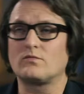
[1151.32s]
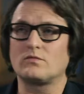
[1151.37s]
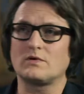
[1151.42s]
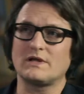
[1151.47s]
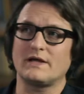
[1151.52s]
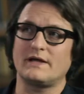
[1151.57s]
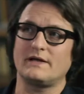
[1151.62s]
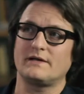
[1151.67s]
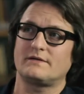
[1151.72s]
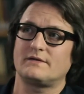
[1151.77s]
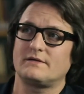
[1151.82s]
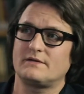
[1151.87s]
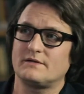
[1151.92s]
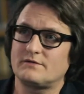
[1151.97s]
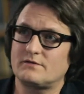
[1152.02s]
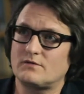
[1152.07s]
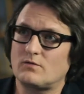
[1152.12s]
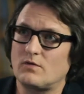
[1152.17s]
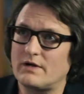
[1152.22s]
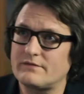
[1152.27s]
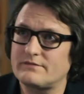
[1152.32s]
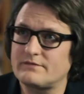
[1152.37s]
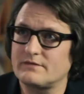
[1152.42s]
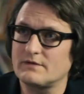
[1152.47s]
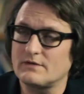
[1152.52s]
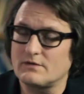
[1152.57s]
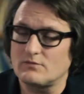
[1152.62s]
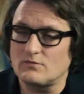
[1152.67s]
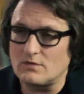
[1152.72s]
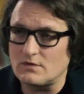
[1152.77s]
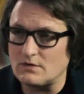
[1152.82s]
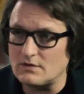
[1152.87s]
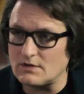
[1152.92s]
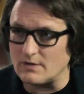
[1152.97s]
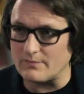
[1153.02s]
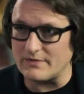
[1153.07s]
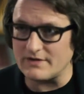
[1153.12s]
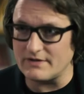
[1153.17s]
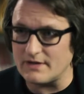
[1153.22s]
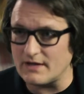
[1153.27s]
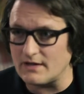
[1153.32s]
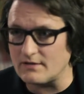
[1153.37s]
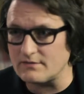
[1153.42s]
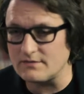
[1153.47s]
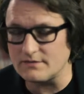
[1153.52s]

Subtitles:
Related to this question, and we're coming down